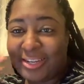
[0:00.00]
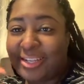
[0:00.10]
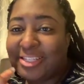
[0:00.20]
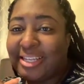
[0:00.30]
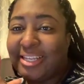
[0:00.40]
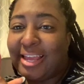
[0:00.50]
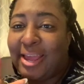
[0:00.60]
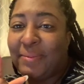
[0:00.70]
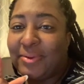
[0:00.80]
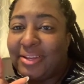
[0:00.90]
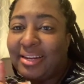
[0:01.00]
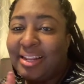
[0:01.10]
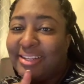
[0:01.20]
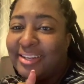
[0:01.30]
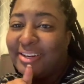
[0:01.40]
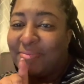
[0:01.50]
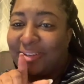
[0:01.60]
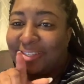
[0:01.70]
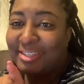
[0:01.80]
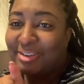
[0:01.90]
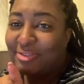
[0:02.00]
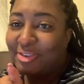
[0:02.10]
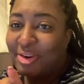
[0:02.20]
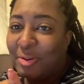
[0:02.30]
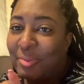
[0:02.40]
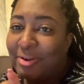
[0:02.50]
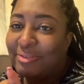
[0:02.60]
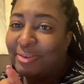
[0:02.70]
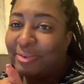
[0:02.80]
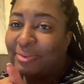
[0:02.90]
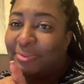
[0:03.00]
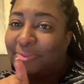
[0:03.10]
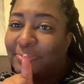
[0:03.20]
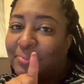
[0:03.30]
I need to get a habit not looking at myself here on my phone,